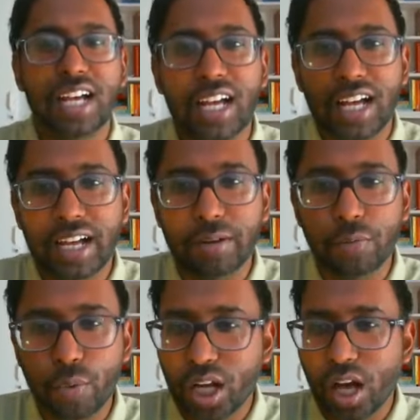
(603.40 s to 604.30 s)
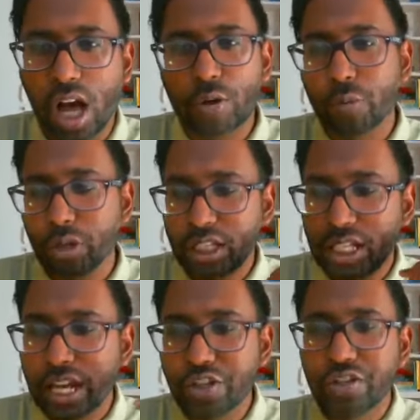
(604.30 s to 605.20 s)
where our
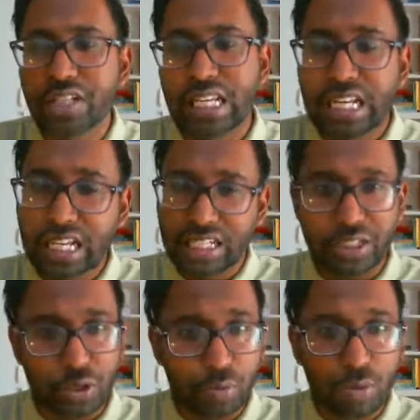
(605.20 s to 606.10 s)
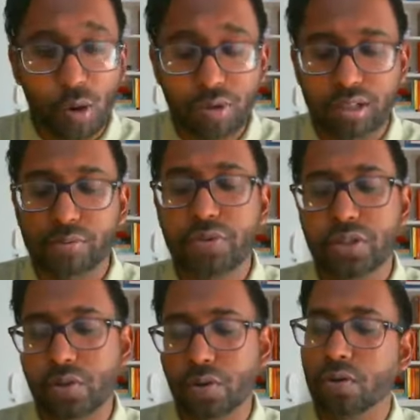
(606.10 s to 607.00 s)
communication is leading us into problems,
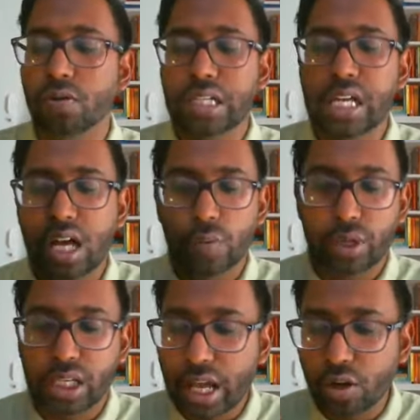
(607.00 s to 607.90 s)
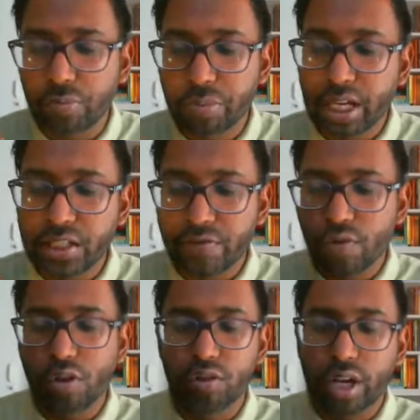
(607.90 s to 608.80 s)
or we cannot be as
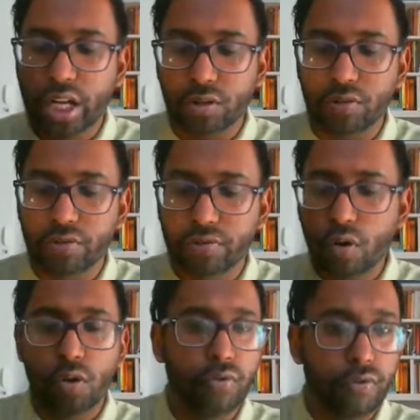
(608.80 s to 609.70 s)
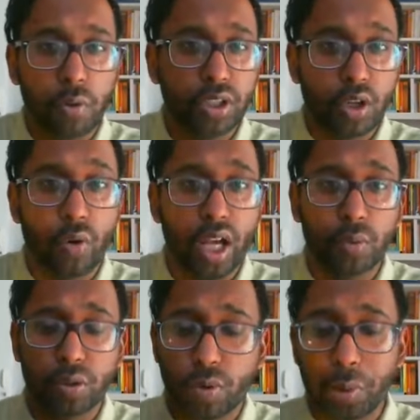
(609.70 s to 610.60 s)
forthright or forward going
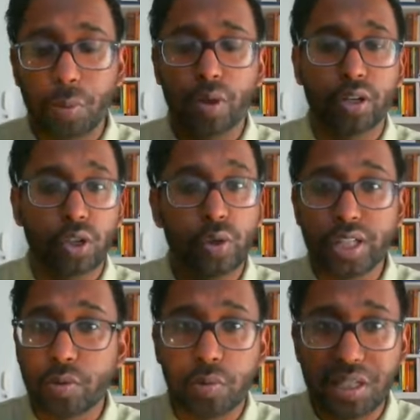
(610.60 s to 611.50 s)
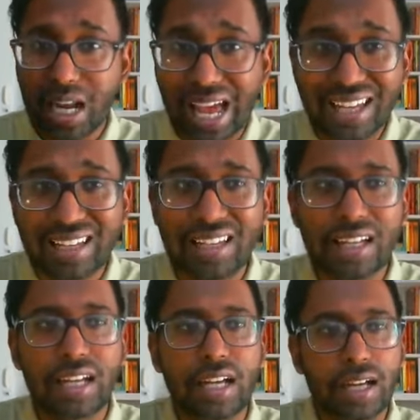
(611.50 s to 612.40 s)
with what we want to do as we would like.
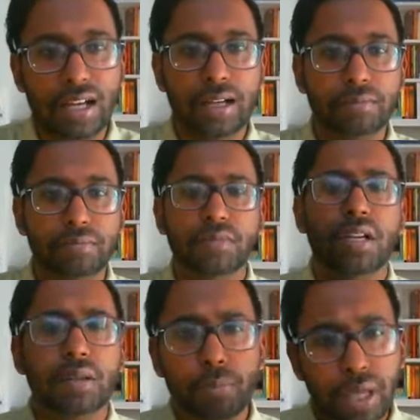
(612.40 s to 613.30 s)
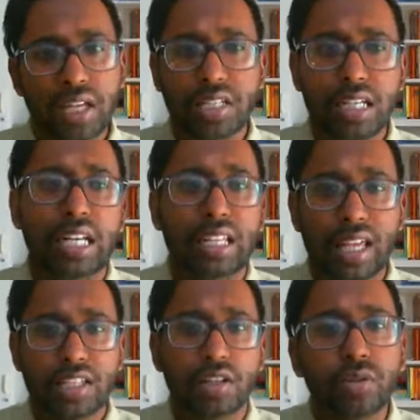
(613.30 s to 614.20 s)
Basically,
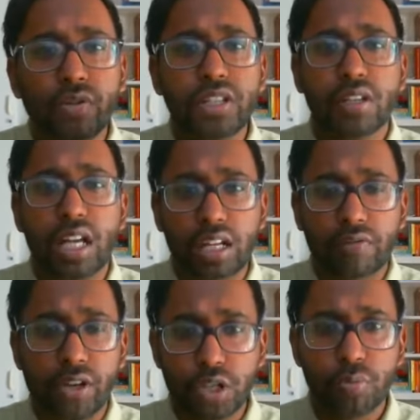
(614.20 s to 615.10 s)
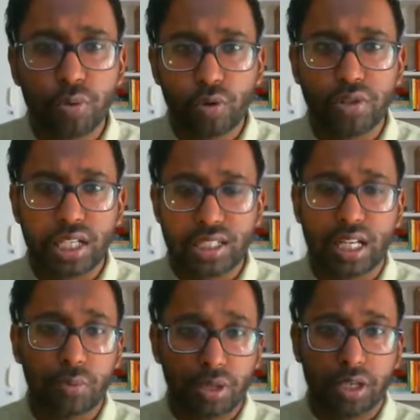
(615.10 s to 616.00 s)
there's a revision process
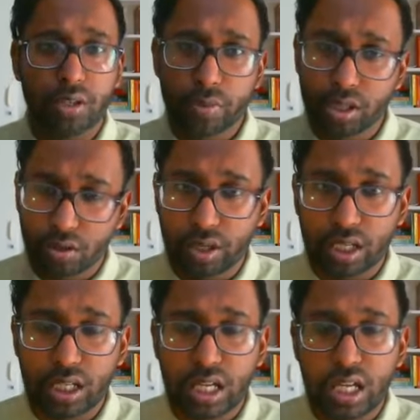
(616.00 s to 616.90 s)
that we need to be going